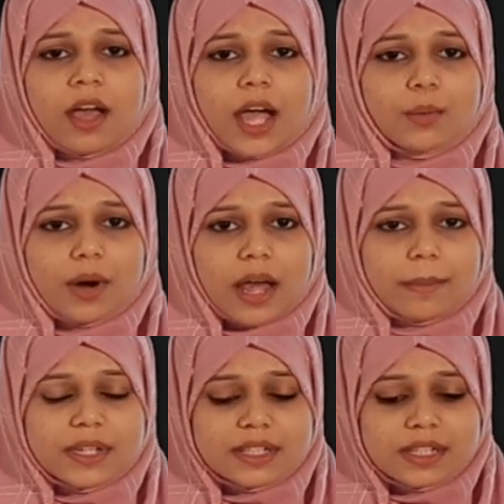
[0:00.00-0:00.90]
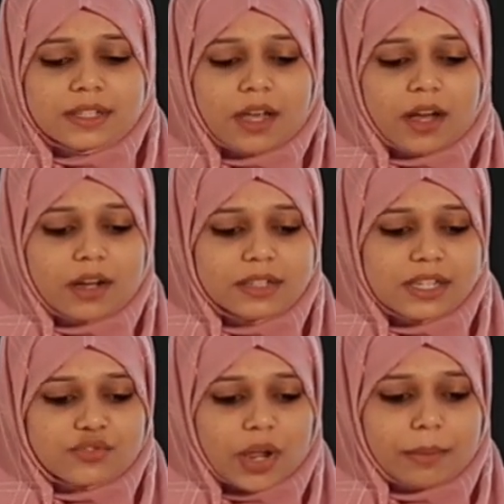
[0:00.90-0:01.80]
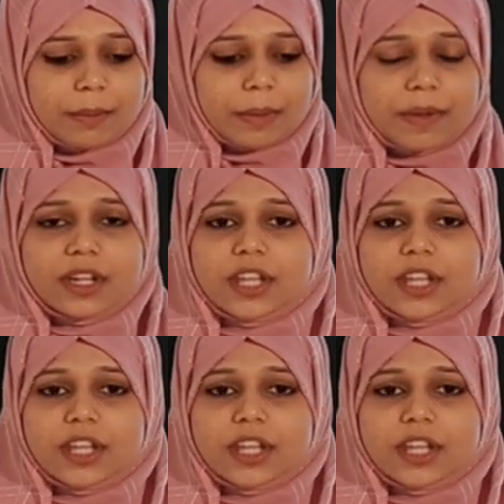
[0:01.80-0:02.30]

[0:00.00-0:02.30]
and what happens is these tribal people